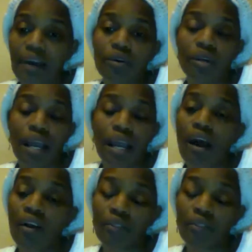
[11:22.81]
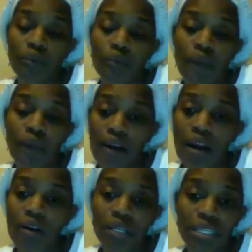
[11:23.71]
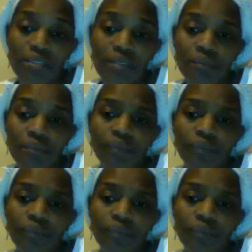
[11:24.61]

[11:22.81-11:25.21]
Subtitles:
all throughout our organism.